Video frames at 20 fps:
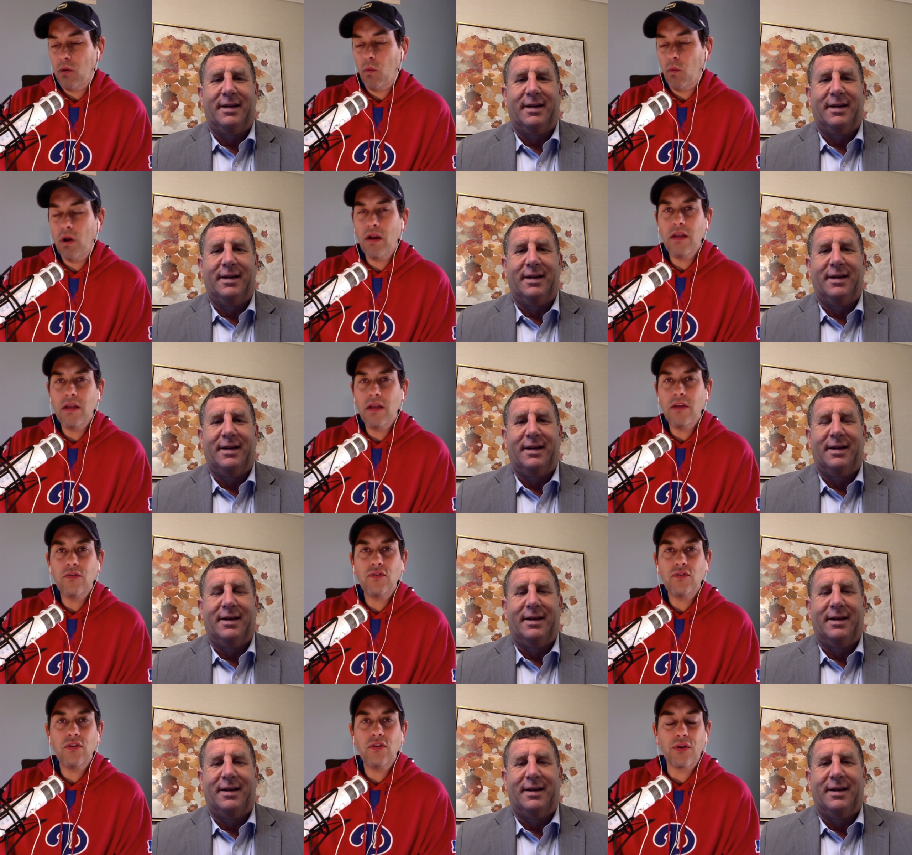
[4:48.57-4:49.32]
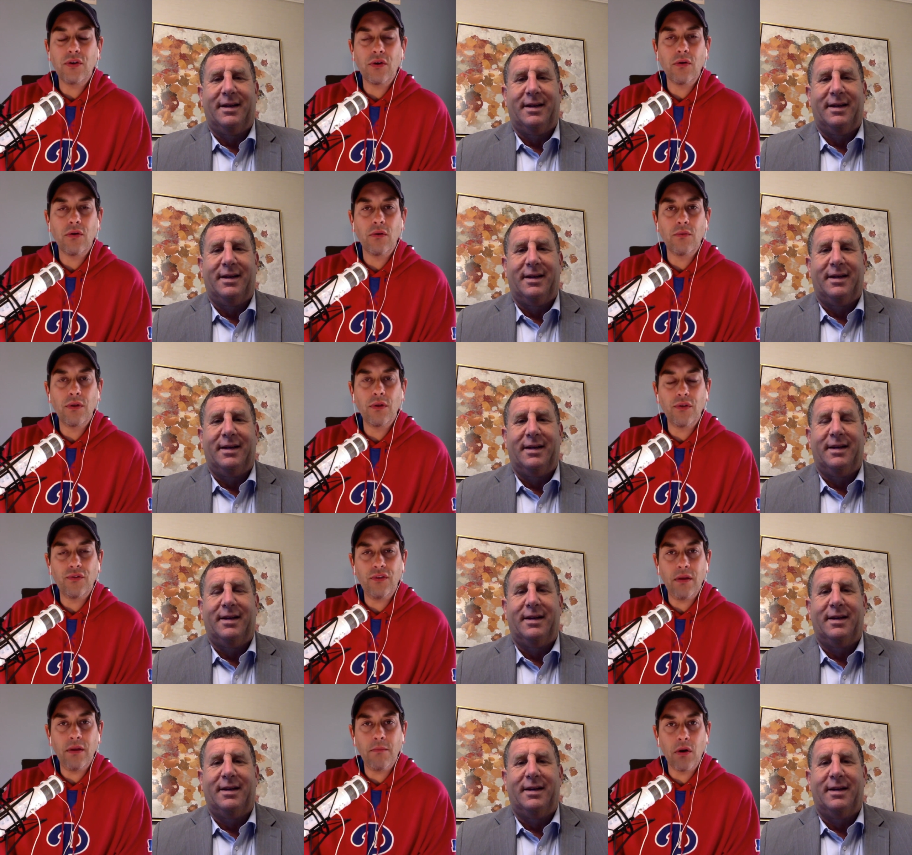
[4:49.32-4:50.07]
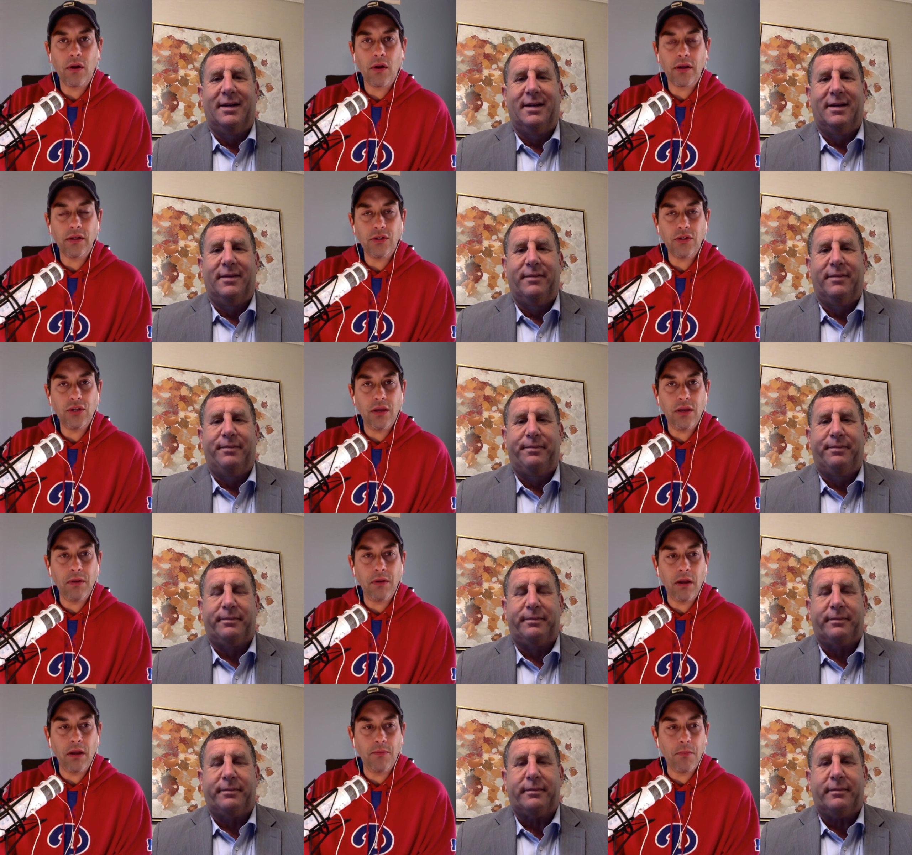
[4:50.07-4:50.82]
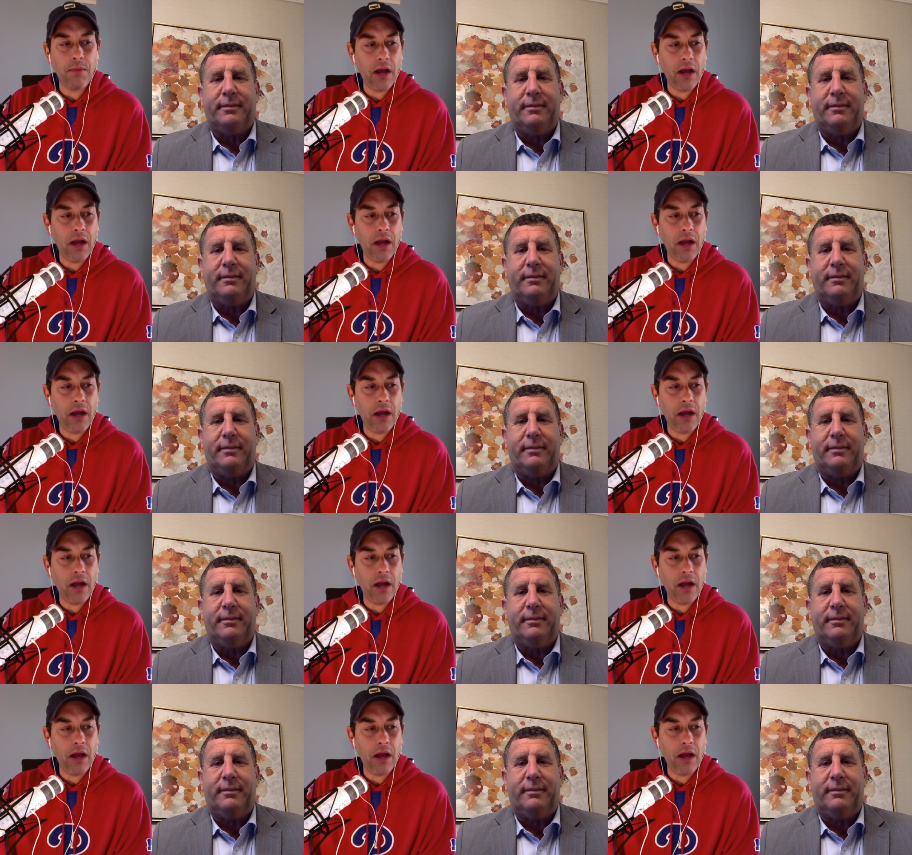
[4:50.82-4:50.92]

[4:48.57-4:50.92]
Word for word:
Speaker 1: where do you see the current real estate market shaping up?